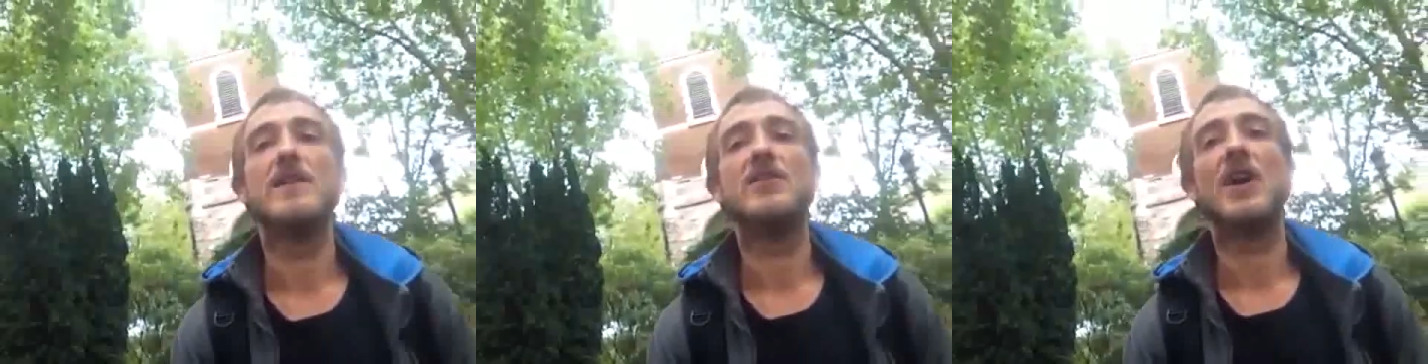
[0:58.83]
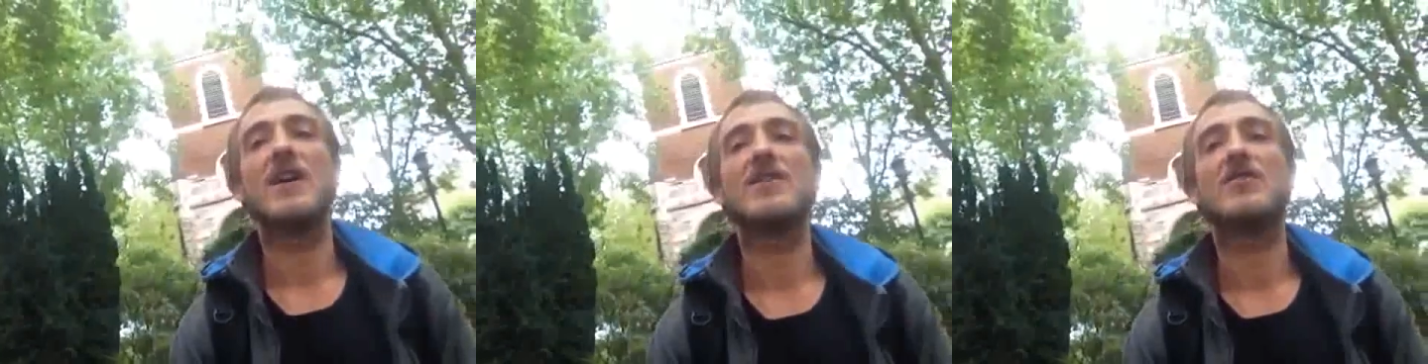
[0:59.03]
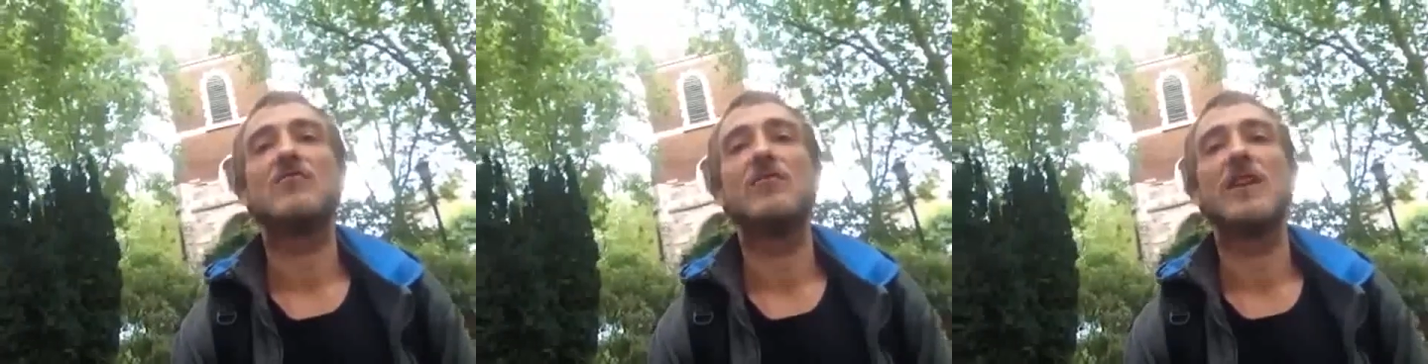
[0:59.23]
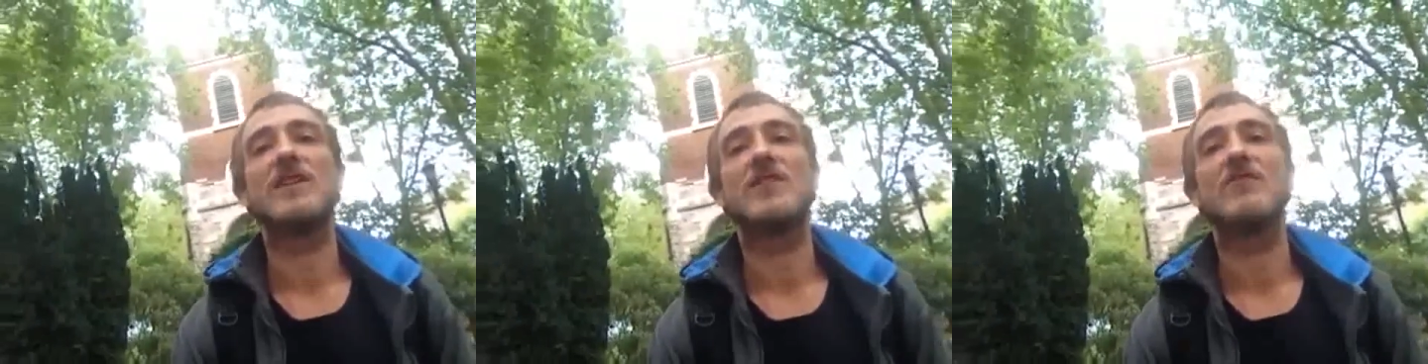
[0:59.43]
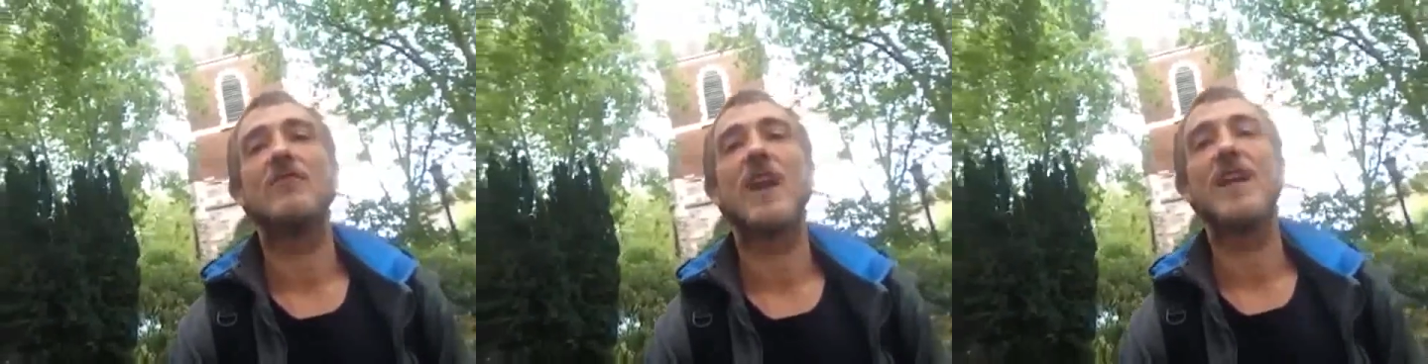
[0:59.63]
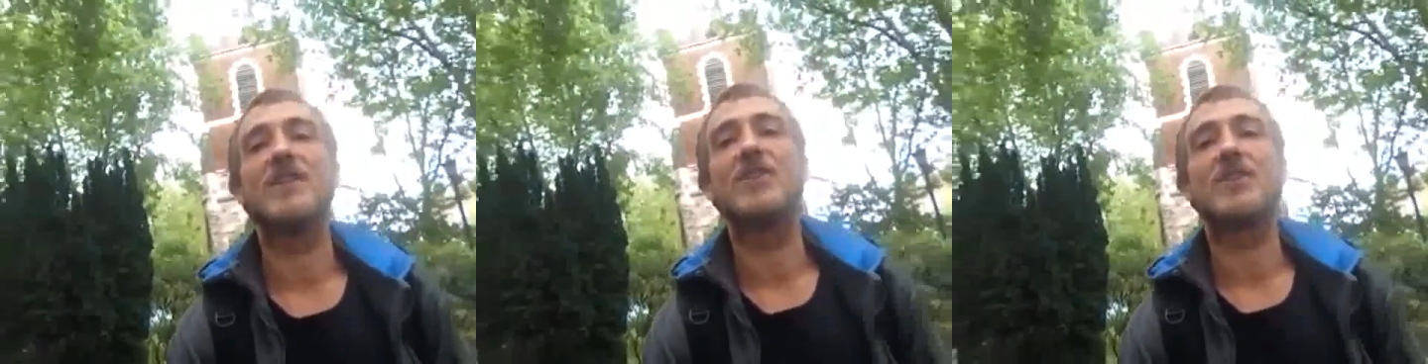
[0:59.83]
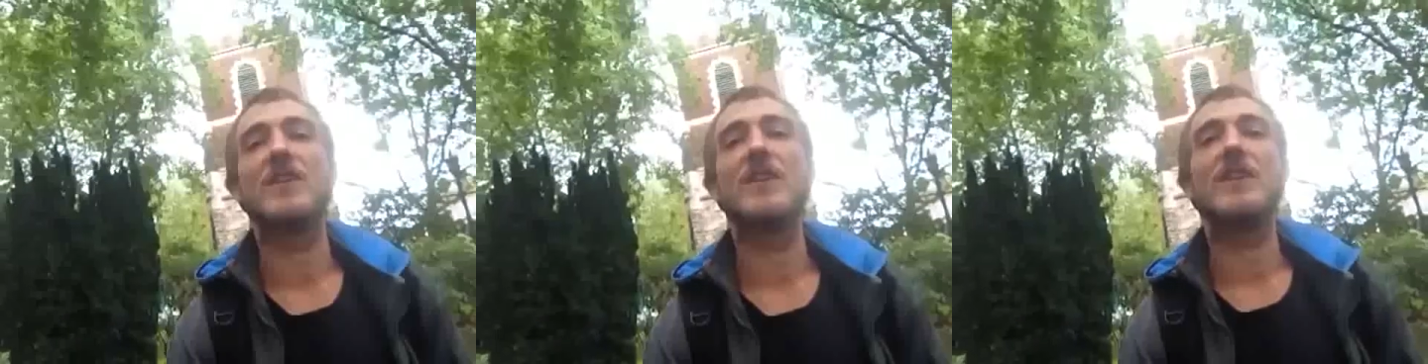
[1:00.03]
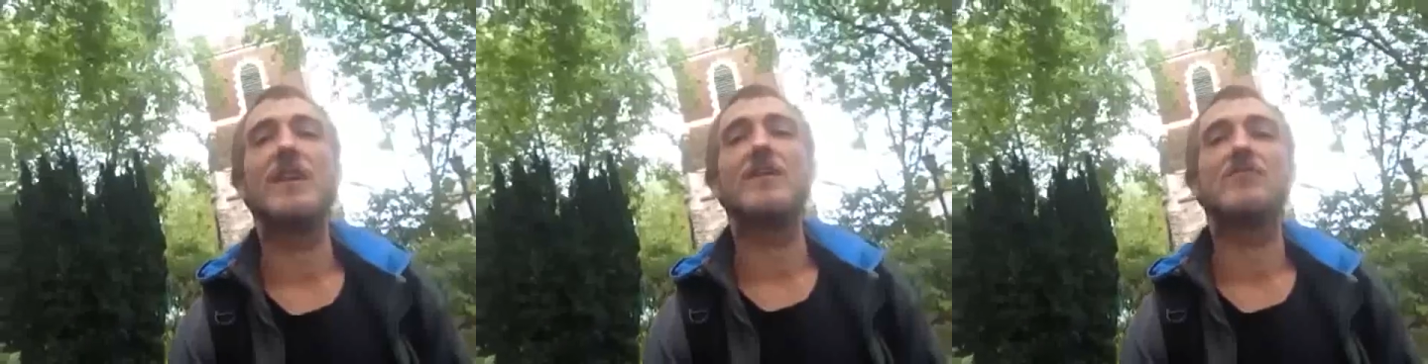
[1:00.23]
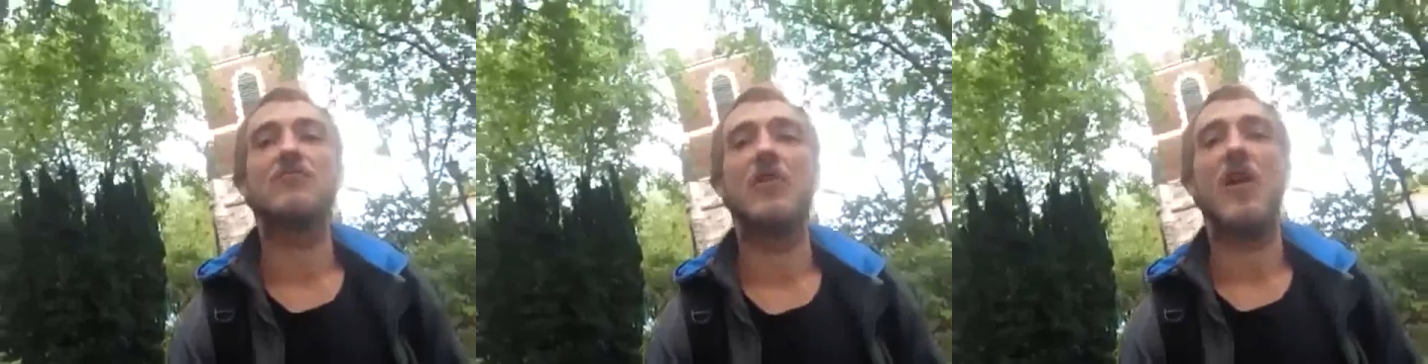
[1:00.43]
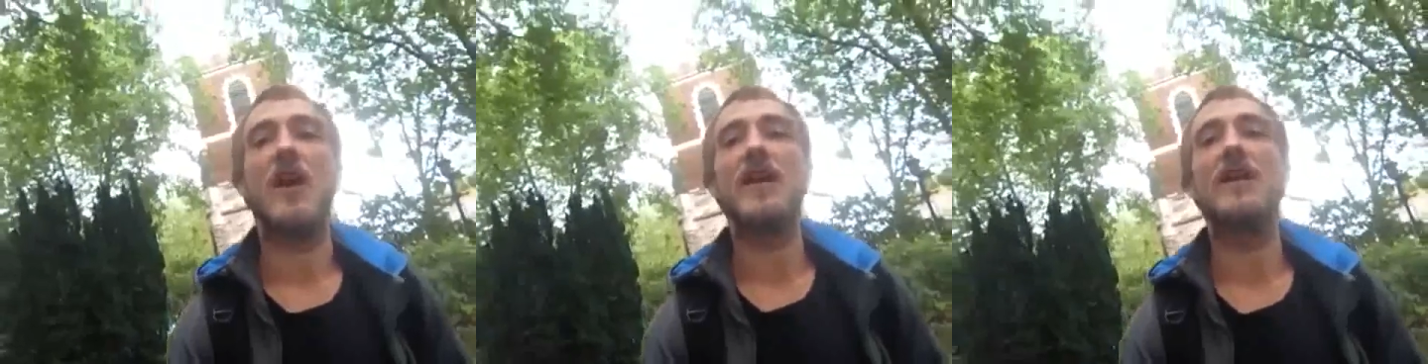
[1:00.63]
Just restoration is
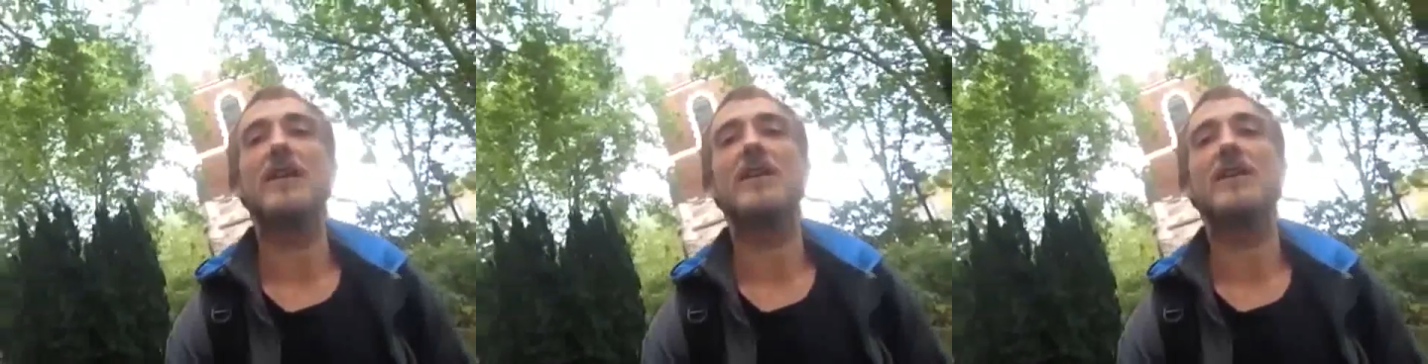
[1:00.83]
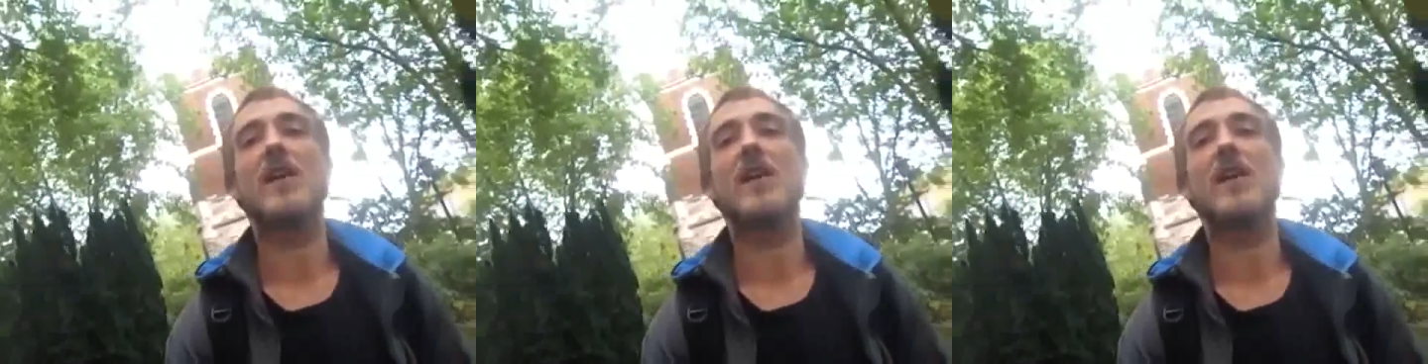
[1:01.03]
right,